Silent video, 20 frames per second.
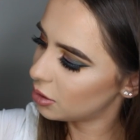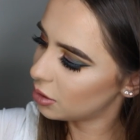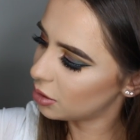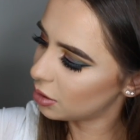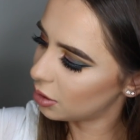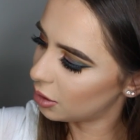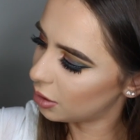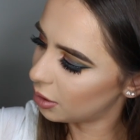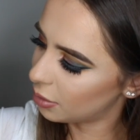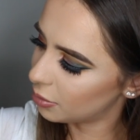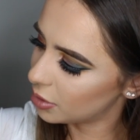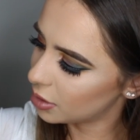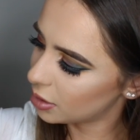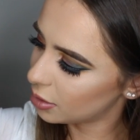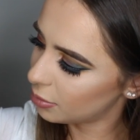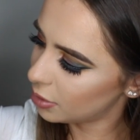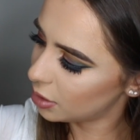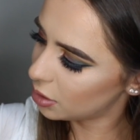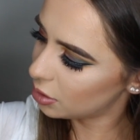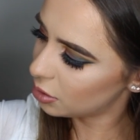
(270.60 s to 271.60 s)
So I'm just
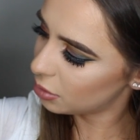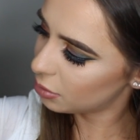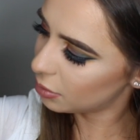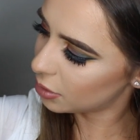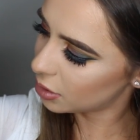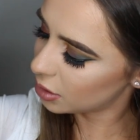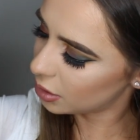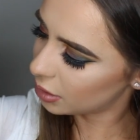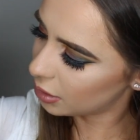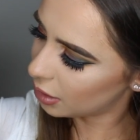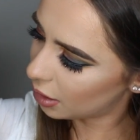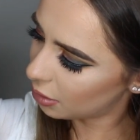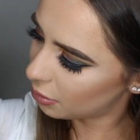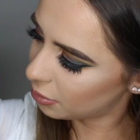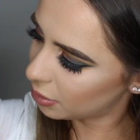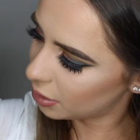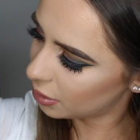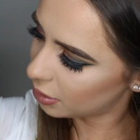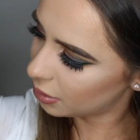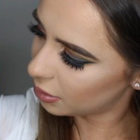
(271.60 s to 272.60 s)
going to be swatching that
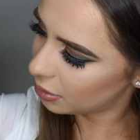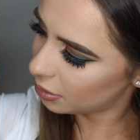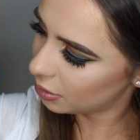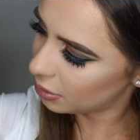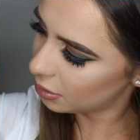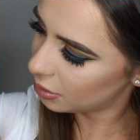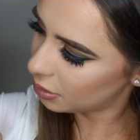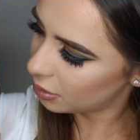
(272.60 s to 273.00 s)
one.